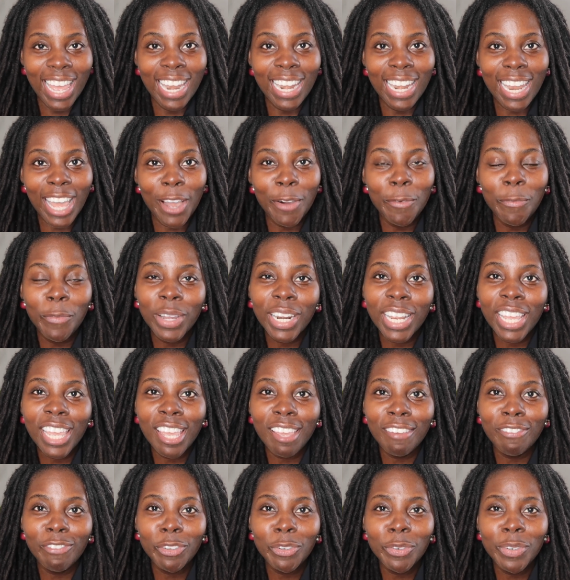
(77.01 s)
Now, what
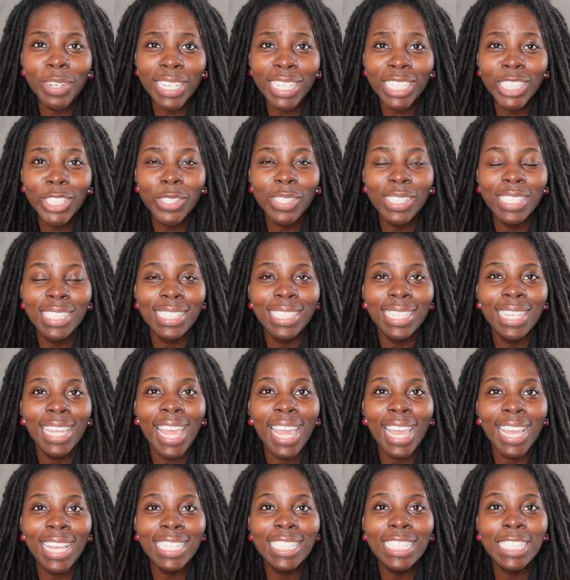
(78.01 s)
if you need to
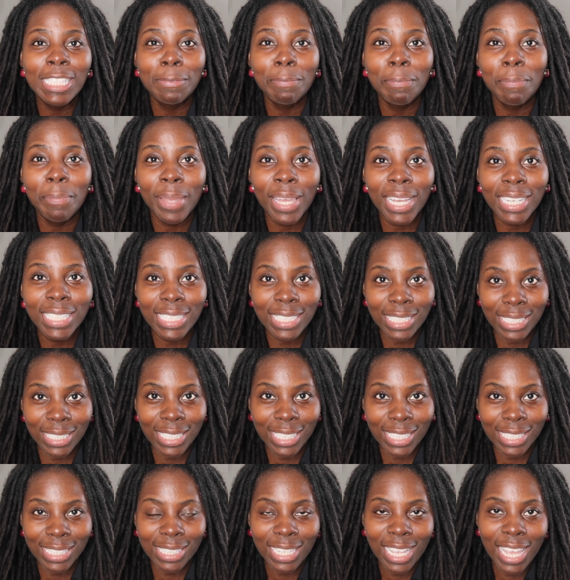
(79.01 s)
see a
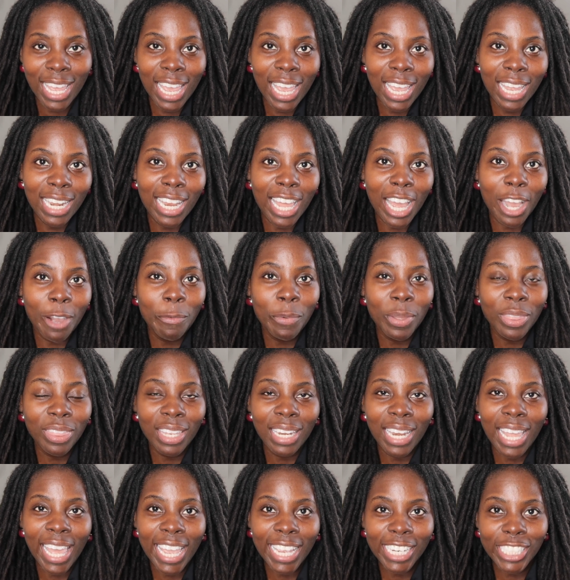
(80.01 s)
specialist? Now, with
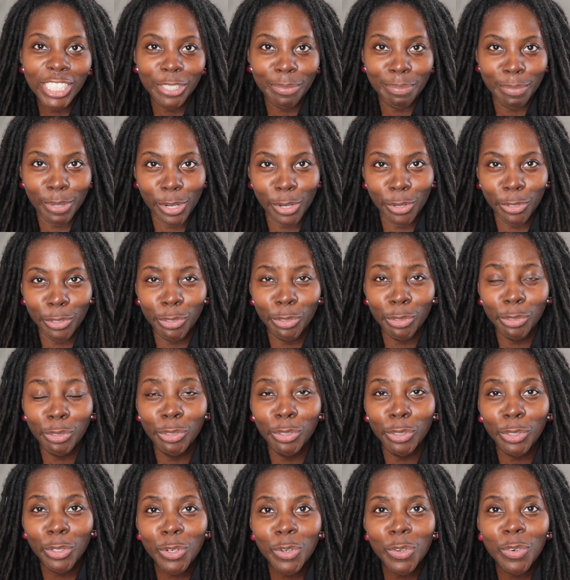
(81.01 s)
an HMO, you
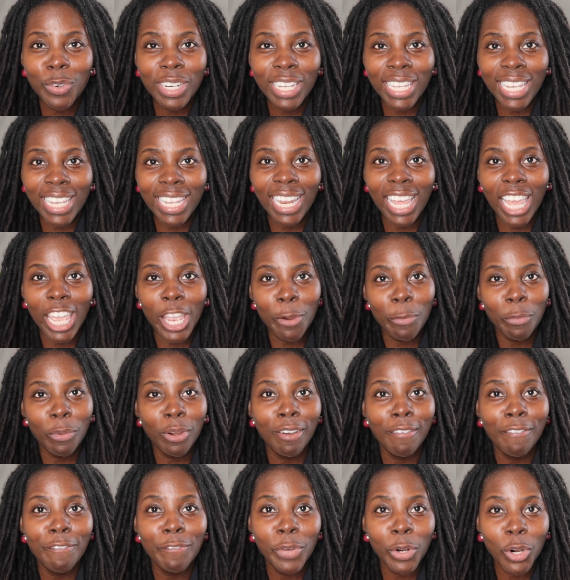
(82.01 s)
do need a
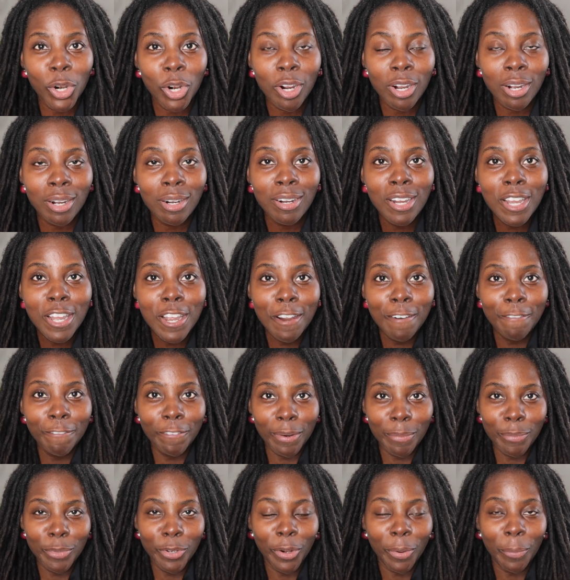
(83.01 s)
referral
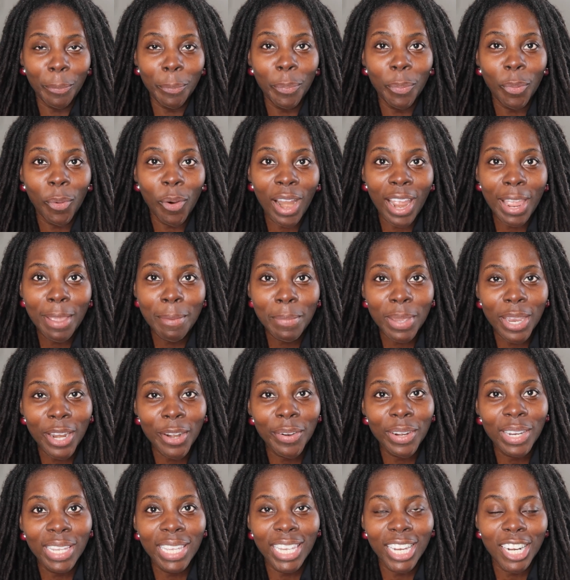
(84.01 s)
from your
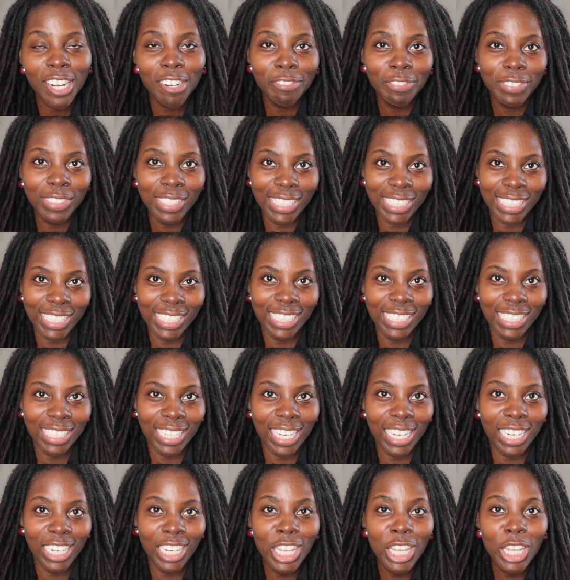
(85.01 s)
primary care
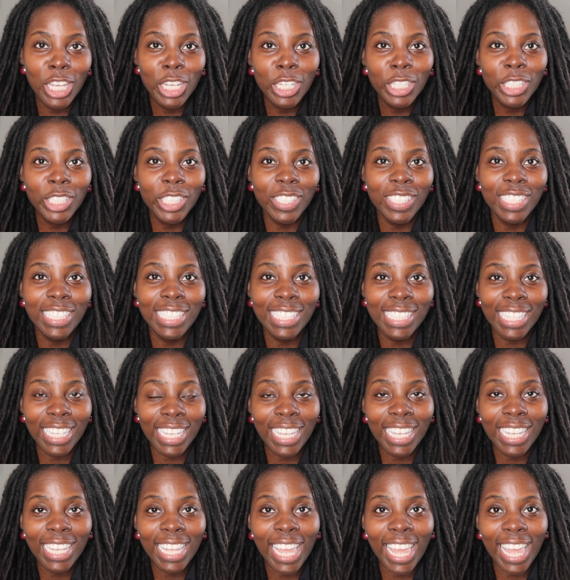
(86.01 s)
physician to
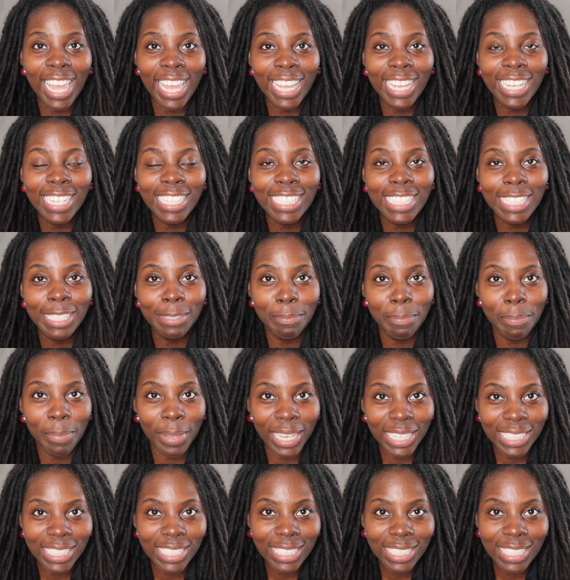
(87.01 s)
see a
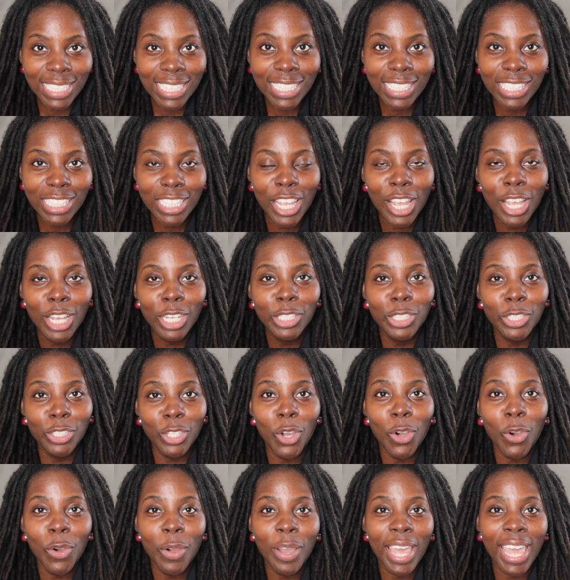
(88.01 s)
specialist.
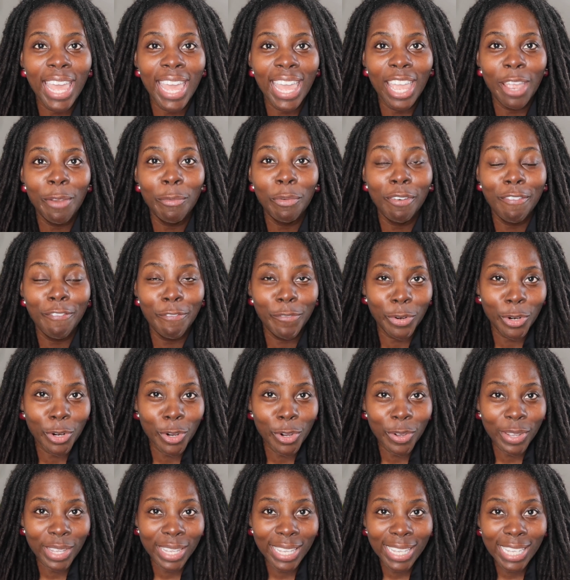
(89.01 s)
So a
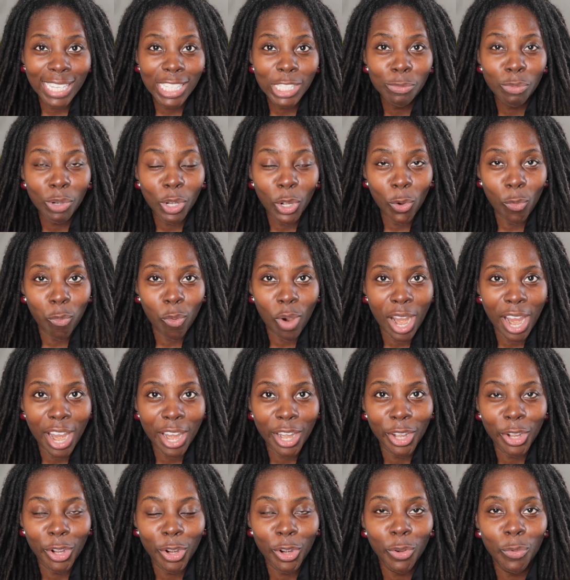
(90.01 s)
referral is
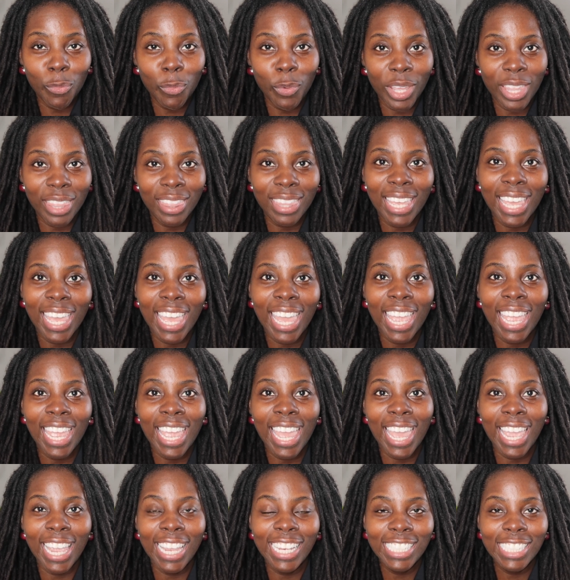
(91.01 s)
required with
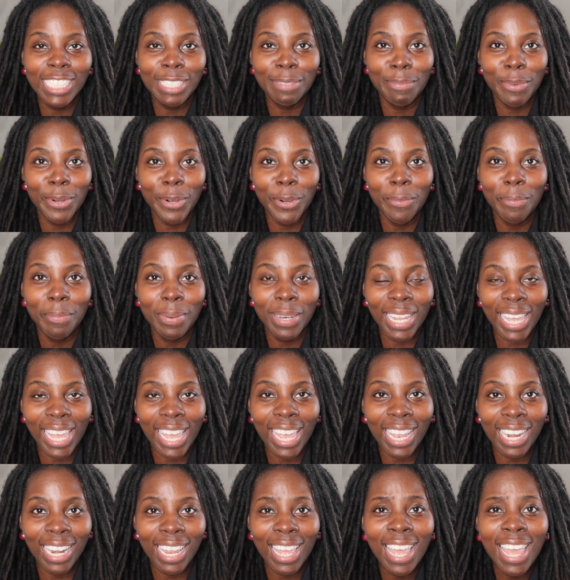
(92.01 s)
a HMO
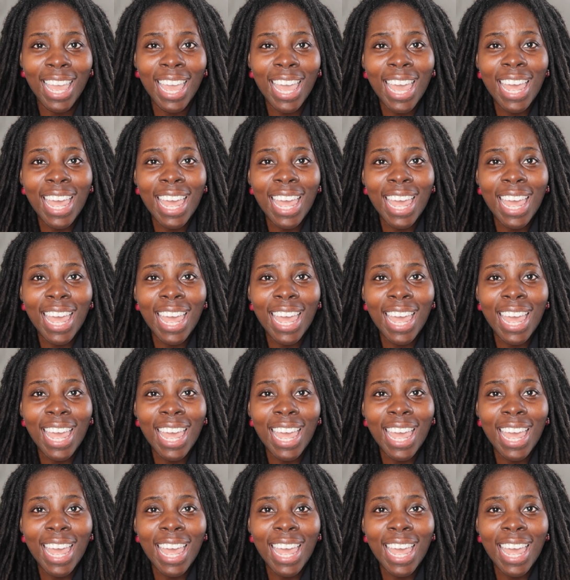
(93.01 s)
plan.